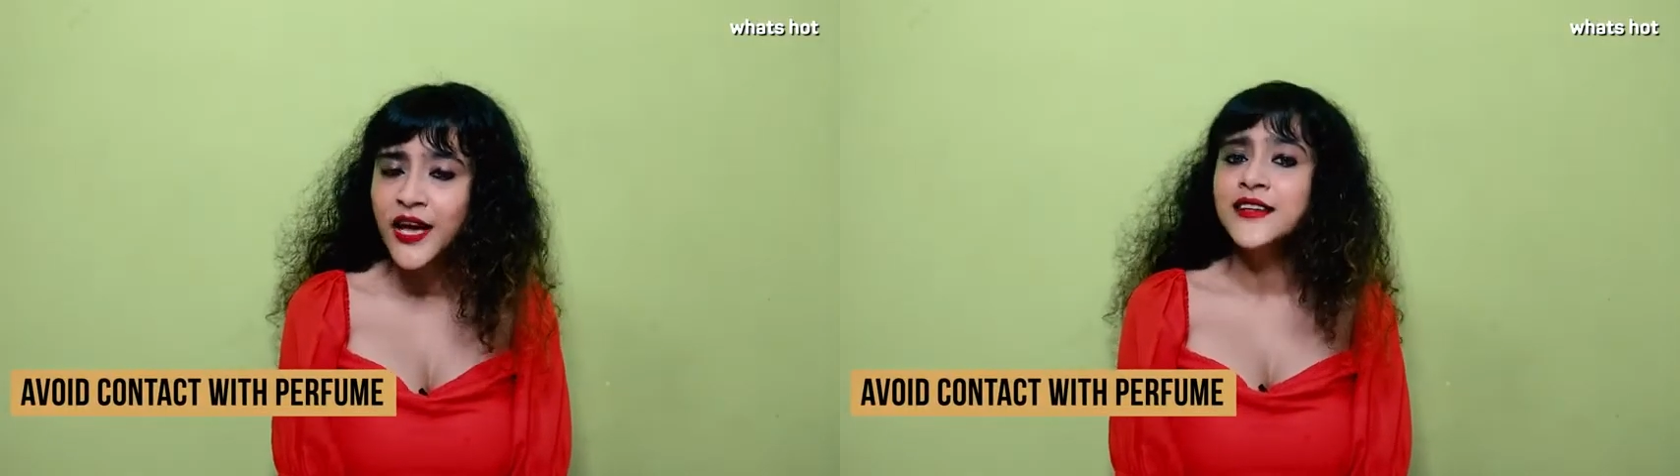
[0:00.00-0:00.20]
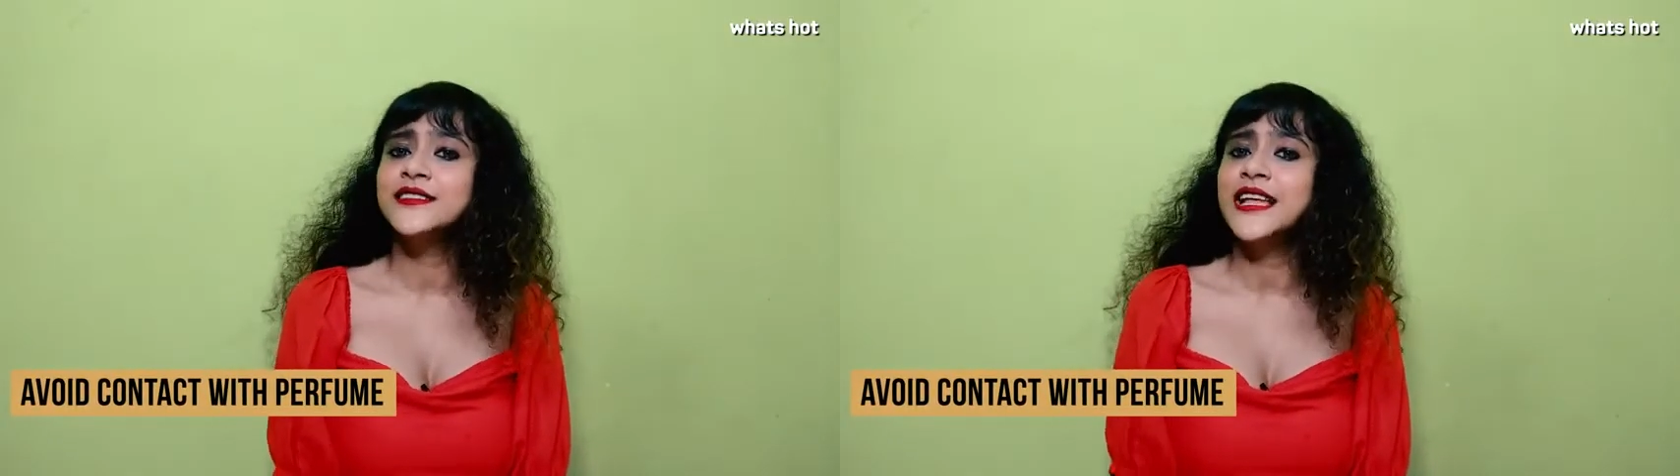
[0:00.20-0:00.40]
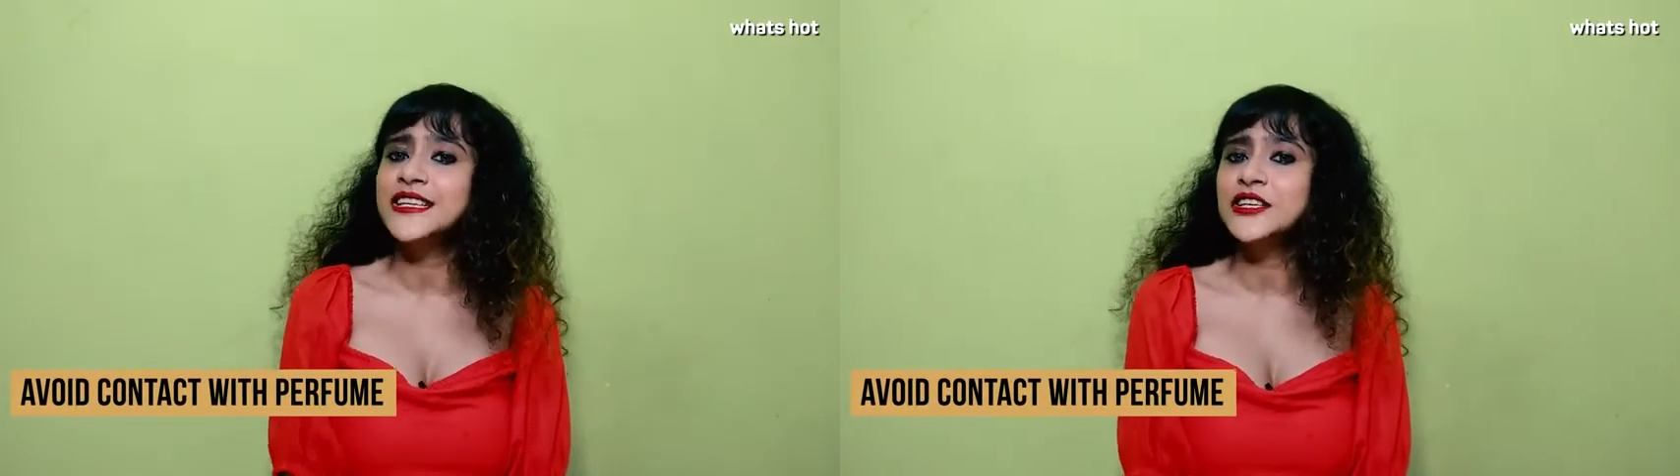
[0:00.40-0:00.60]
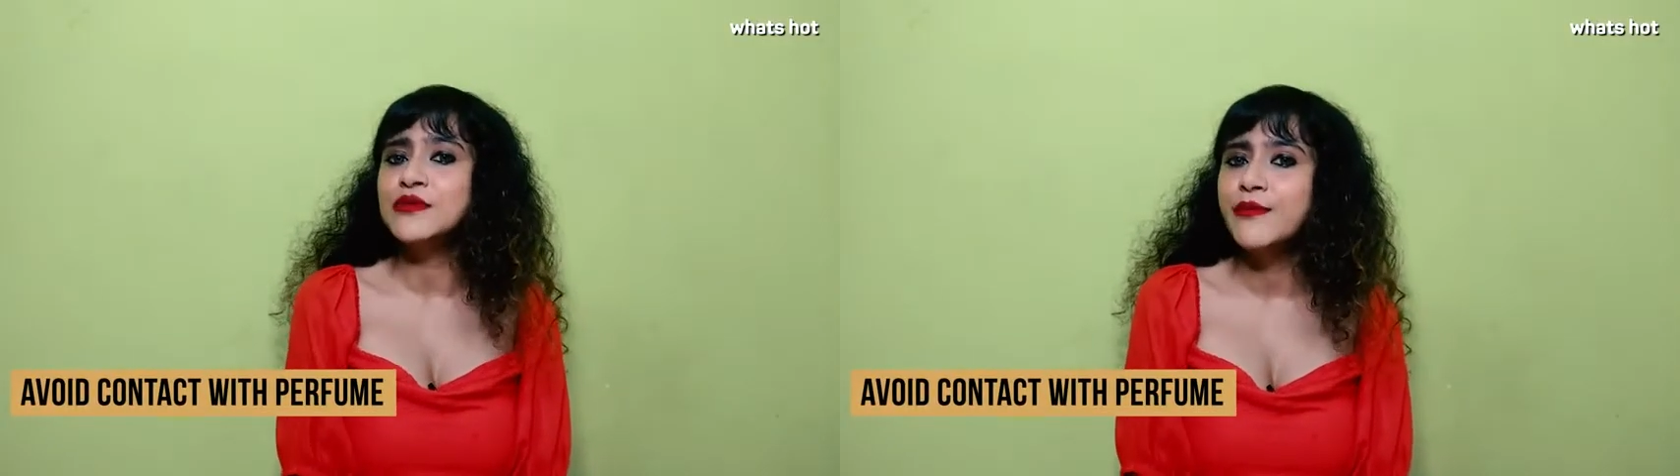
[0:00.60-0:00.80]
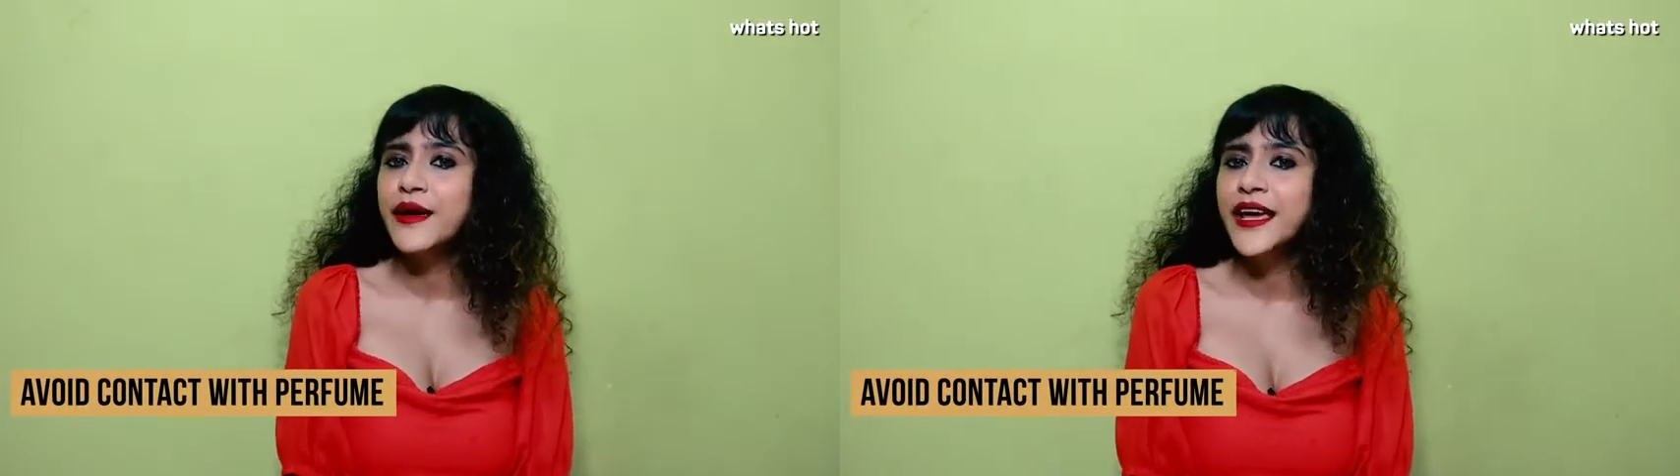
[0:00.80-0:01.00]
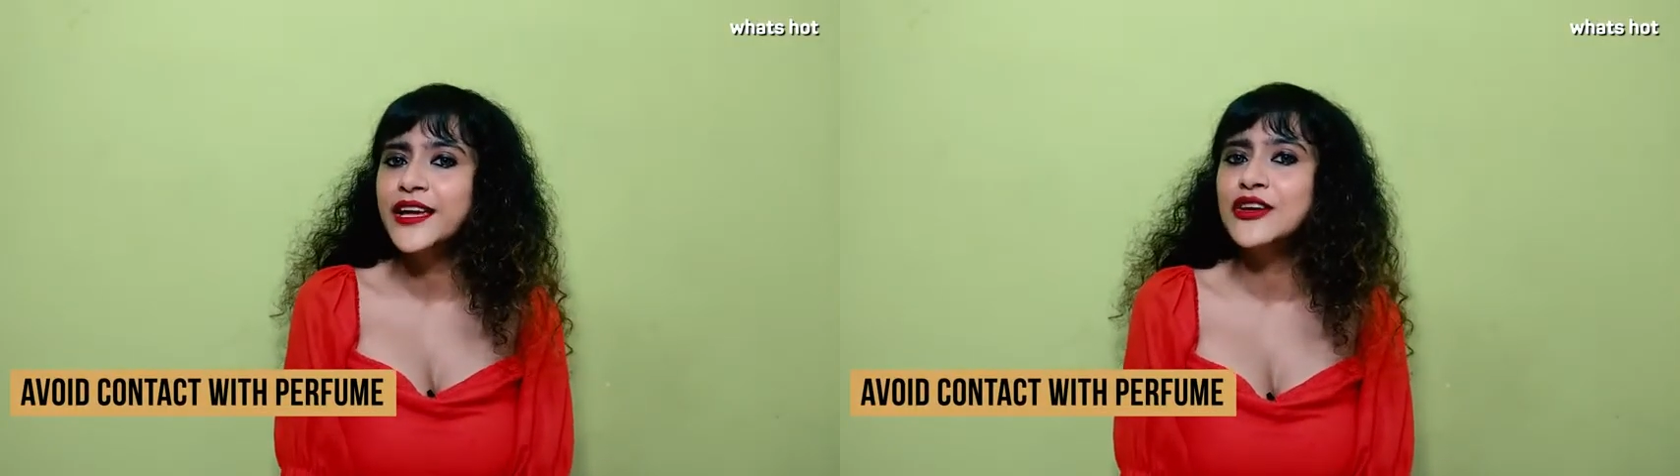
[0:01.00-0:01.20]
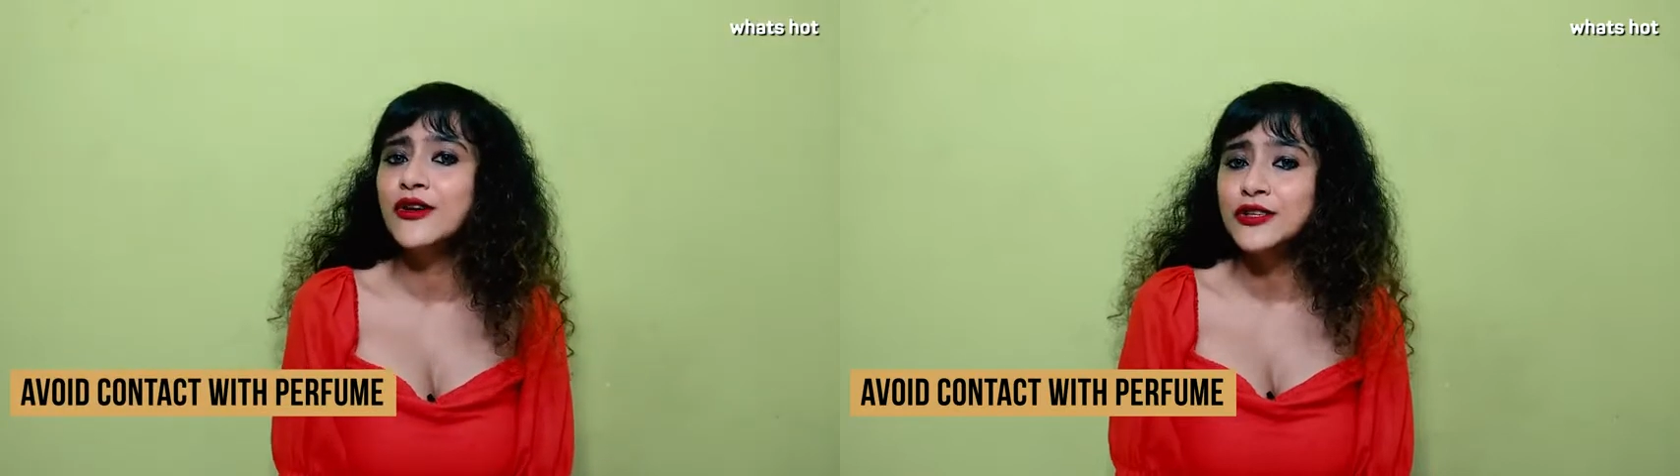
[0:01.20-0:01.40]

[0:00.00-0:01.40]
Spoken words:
so that's going to make your